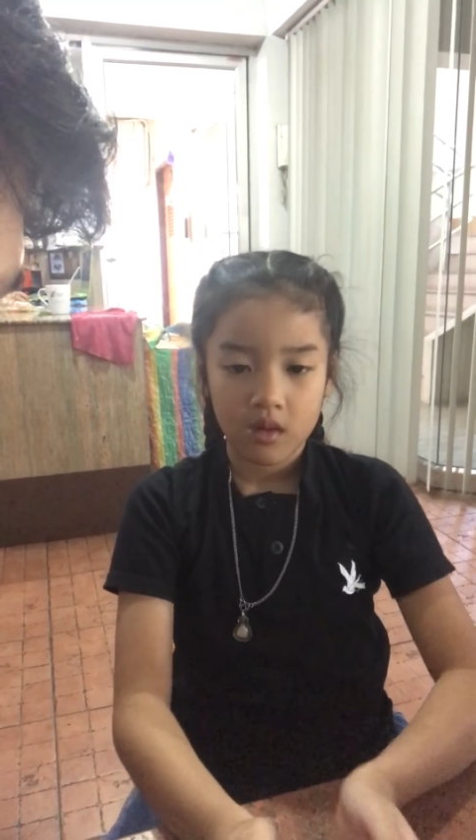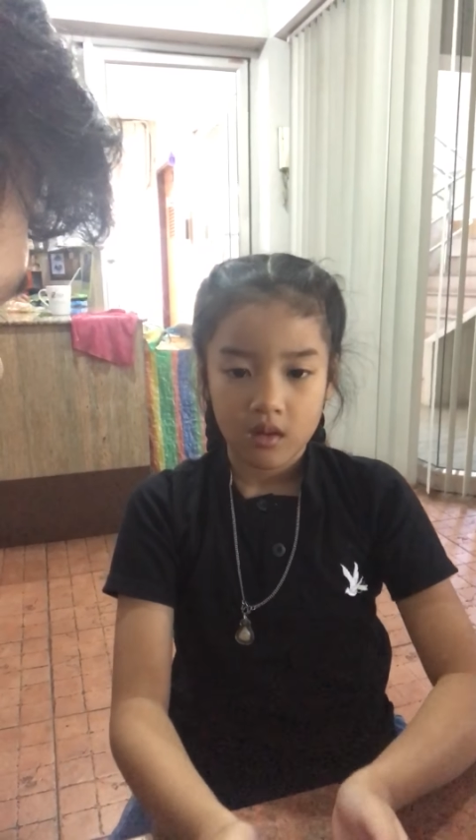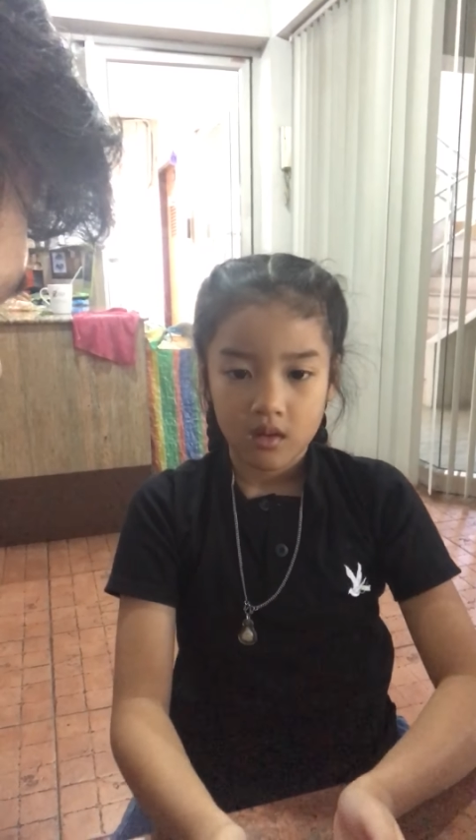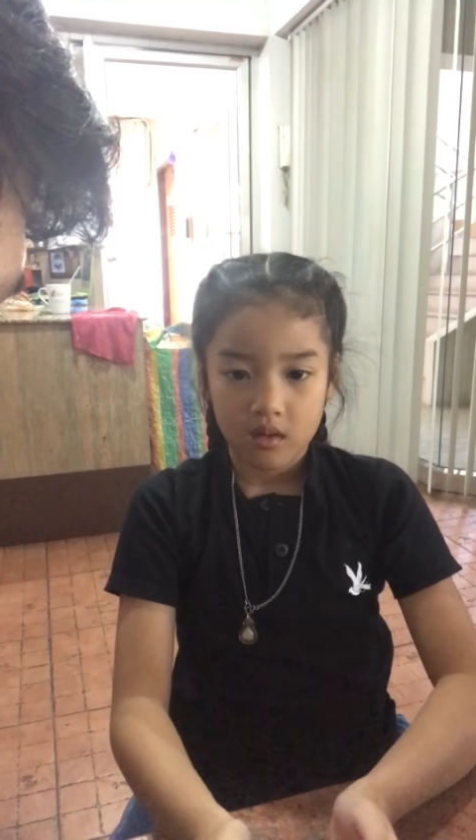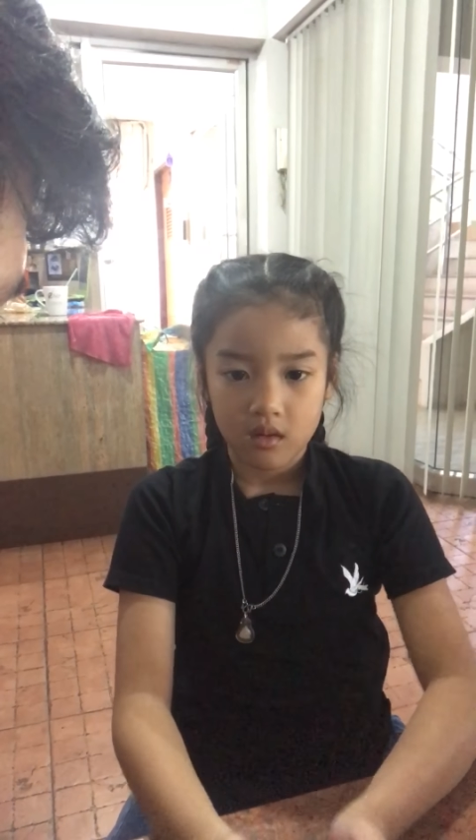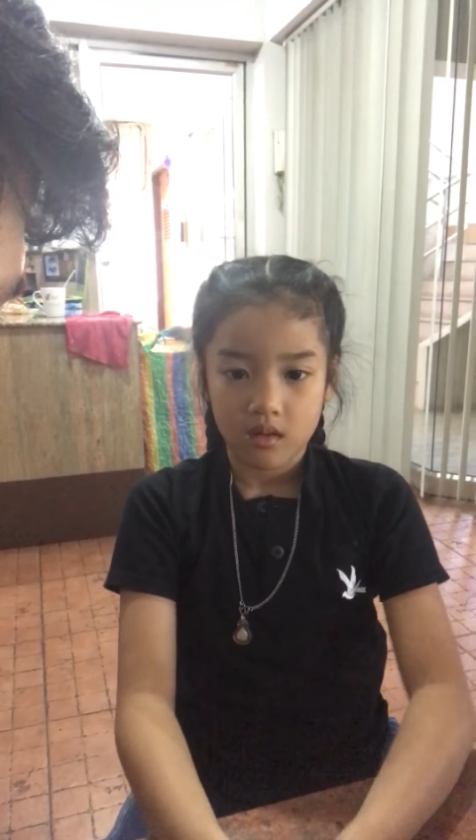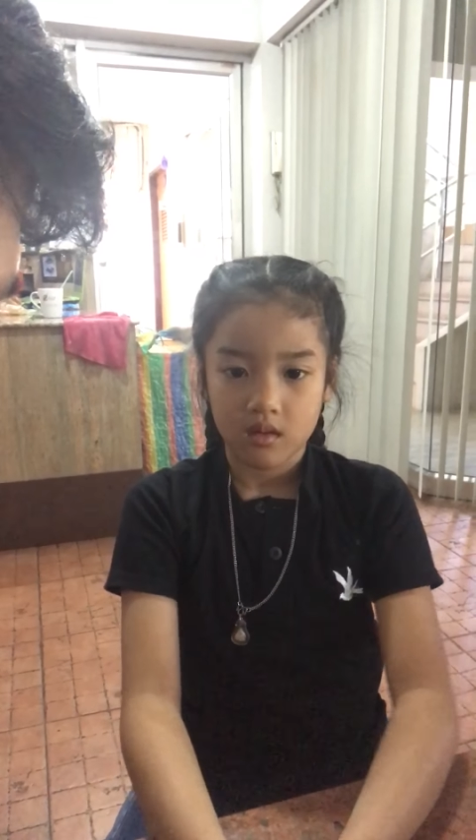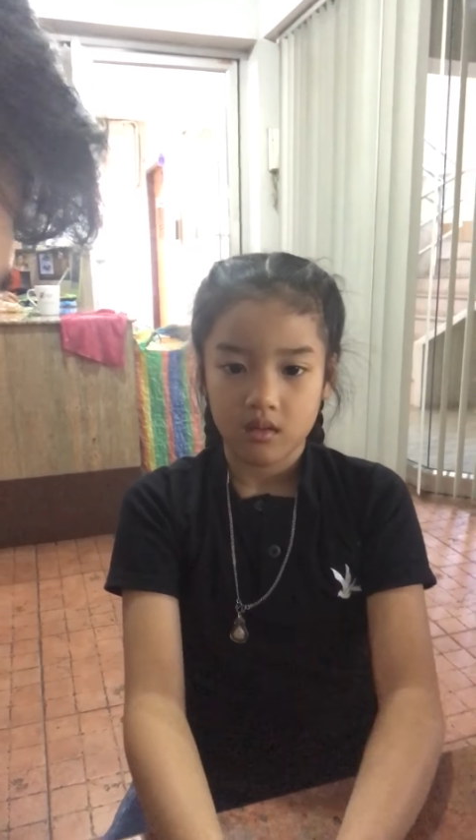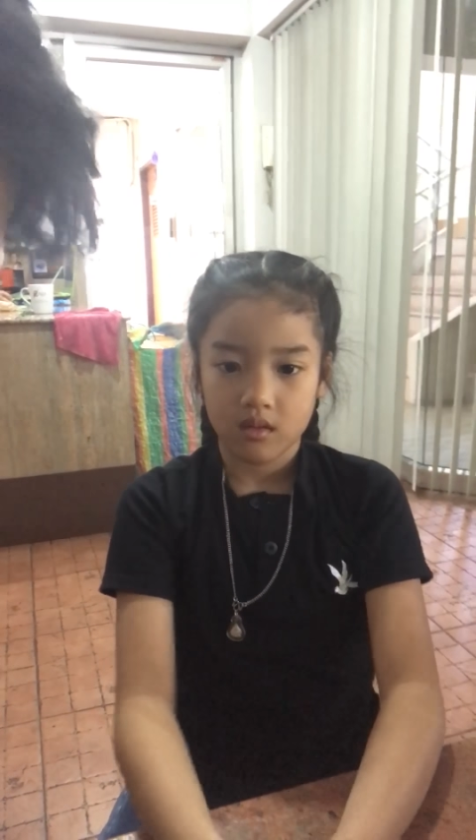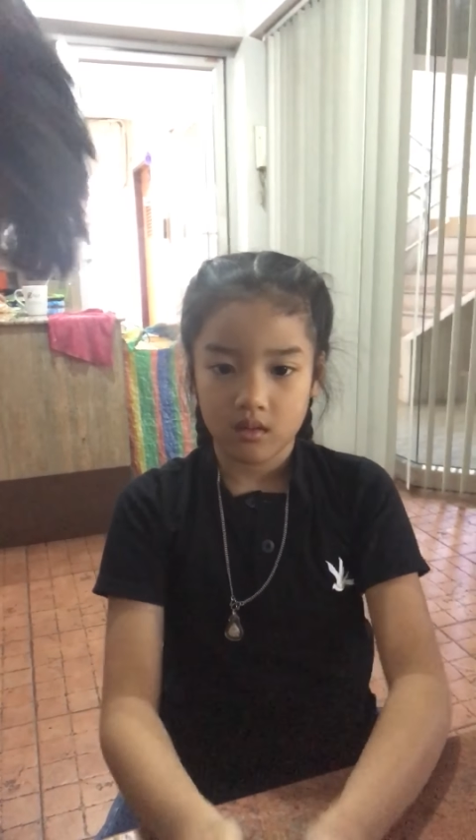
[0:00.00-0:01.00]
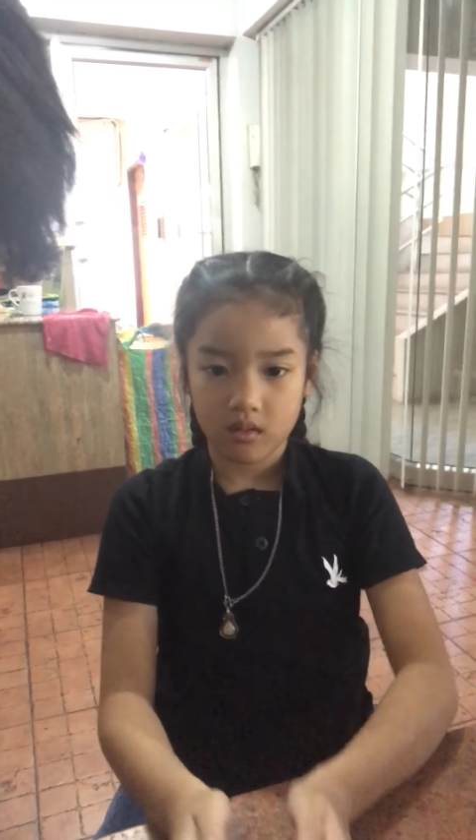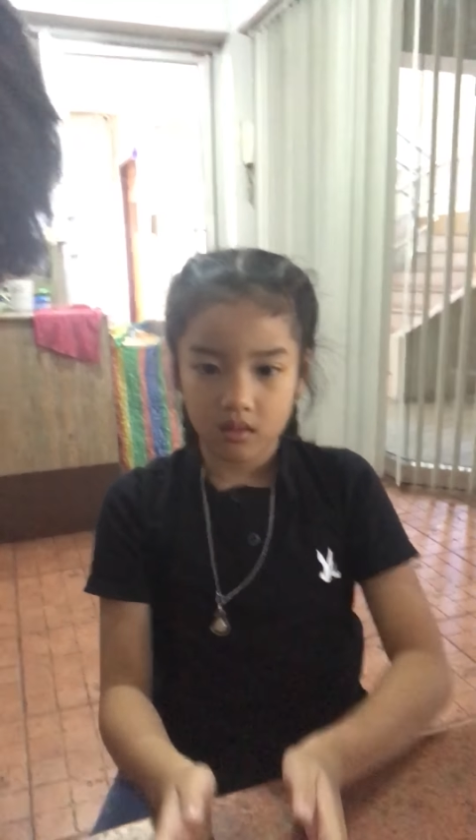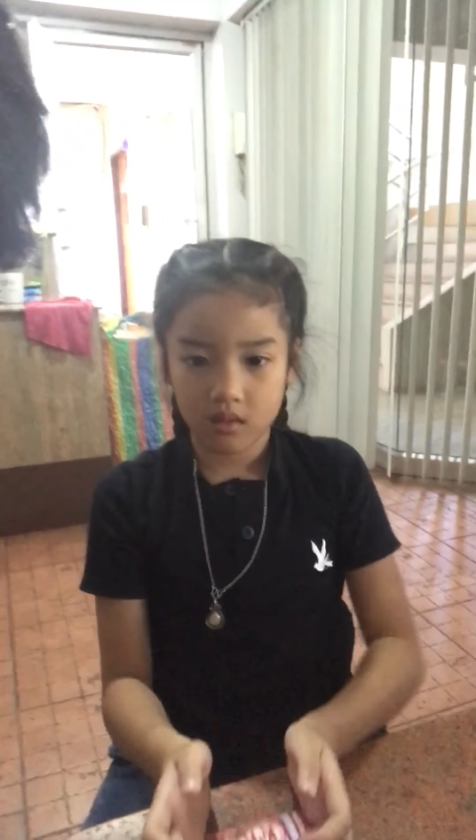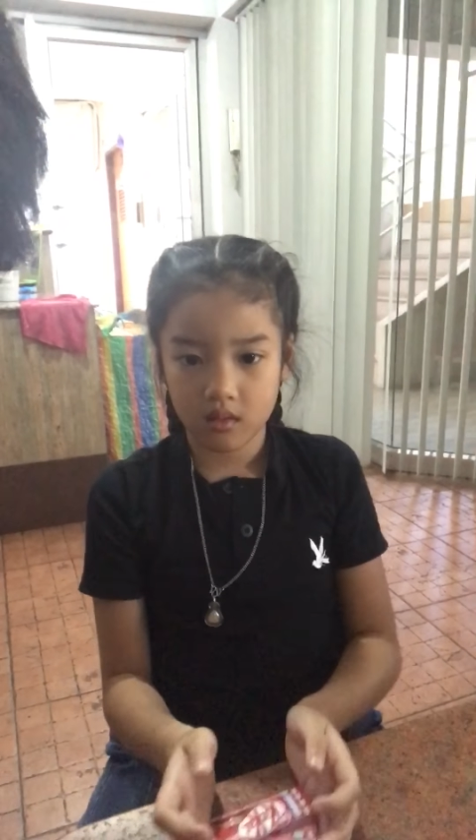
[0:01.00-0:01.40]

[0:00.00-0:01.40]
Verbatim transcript: Thai, it means.